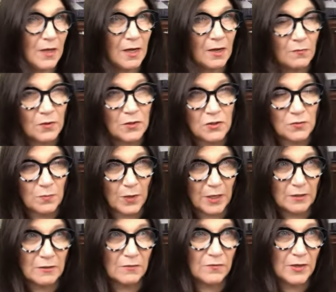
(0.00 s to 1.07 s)
I would do
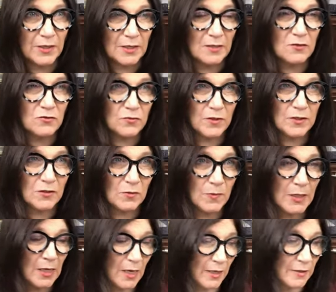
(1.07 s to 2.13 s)
better if I didn't drink so
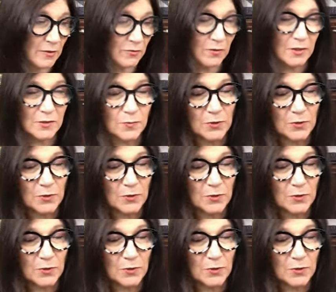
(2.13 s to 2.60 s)
many iced drinks.